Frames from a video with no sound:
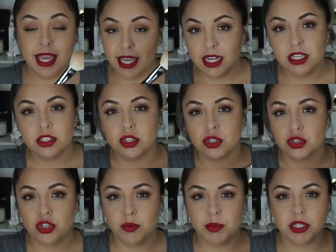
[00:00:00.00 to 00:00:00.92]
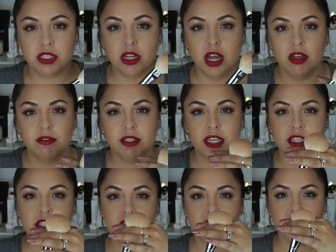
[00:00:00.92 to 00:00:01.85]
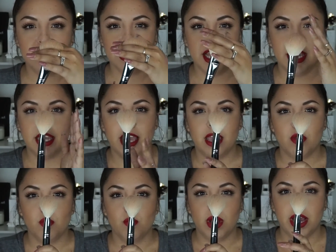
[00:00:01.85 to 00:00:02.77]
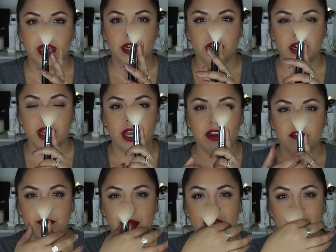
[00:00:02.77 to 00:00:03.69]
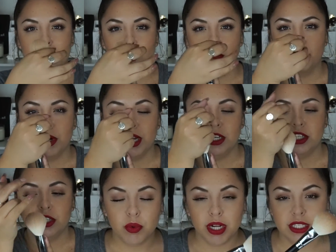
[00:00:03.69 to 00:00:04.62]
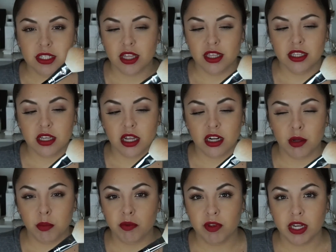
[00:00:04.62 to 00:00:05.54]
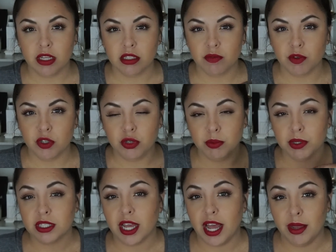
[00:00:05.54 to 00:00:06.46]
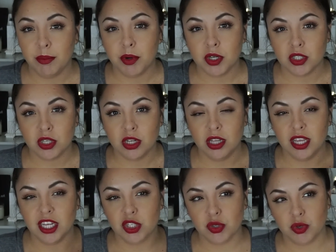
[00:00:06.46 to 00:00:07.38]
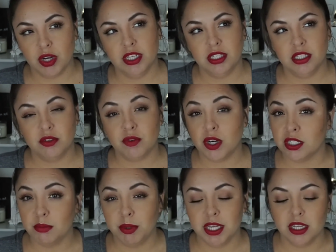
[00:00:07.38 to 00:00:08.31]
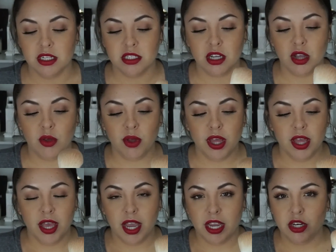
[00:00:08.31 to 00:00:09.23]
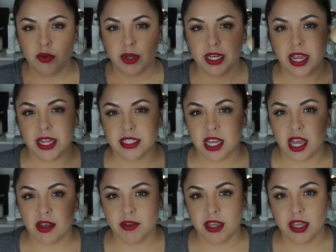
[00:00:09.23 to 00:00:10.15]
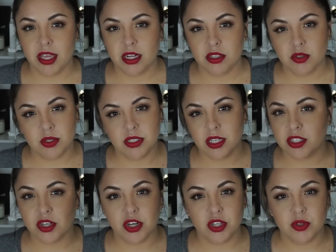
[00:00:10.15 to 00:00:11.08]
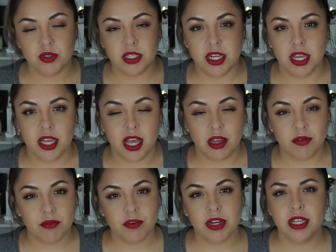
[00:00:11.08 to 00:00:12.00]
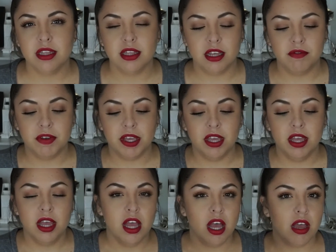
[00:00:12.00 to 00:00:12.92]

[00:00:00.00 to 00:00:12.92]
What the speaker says: It is super soft. It just looks like a wider kind of paddle brush. When I saw this on a couple videos of YouTubers that I personally trust as far as opinions go, I knew I had to have it, and as soon as I started using it, I freaking love it.